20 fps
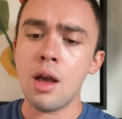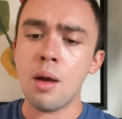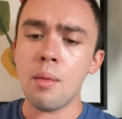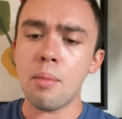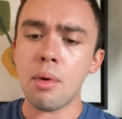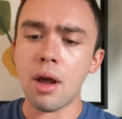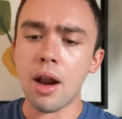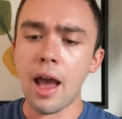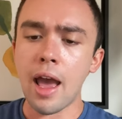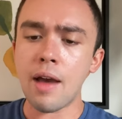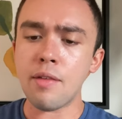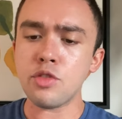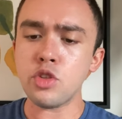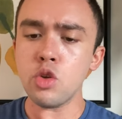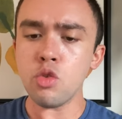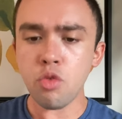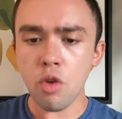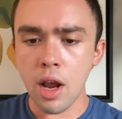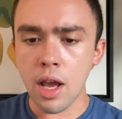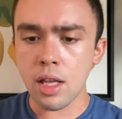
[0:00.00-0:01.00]
but I have two
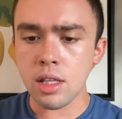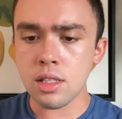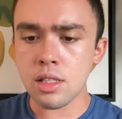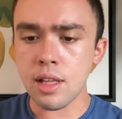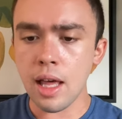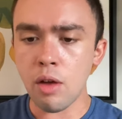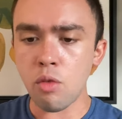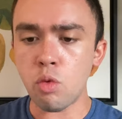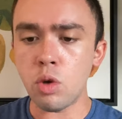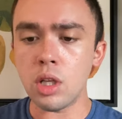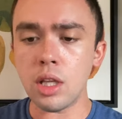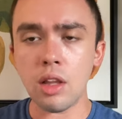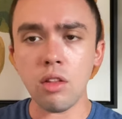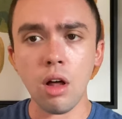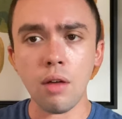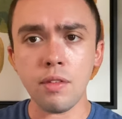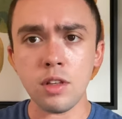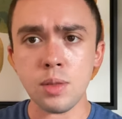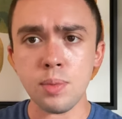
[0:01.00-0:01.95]
friends that really love this